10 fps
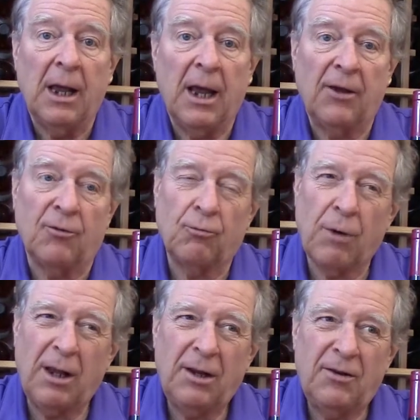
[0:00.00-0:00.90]
has
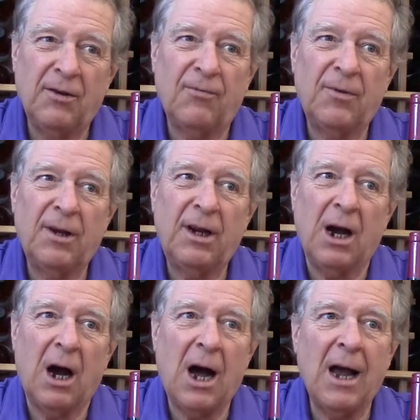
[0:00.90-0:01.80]
relatively
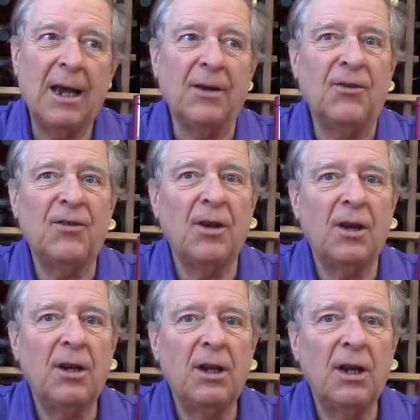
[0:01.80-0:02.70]
high
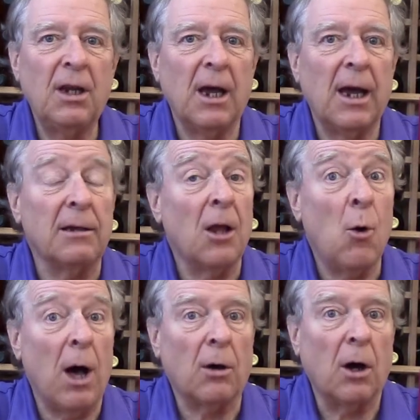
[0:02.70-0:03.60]
acidity and low
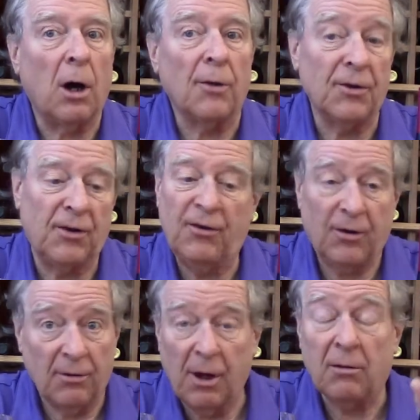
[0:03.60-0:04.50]
alcohol. This is
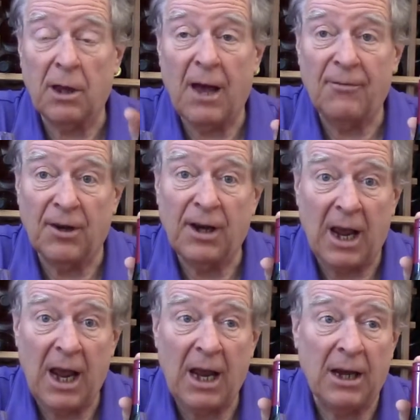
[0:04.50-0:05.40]
a
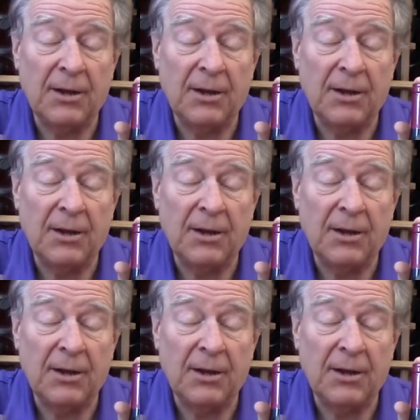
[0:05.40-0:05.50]
11.8,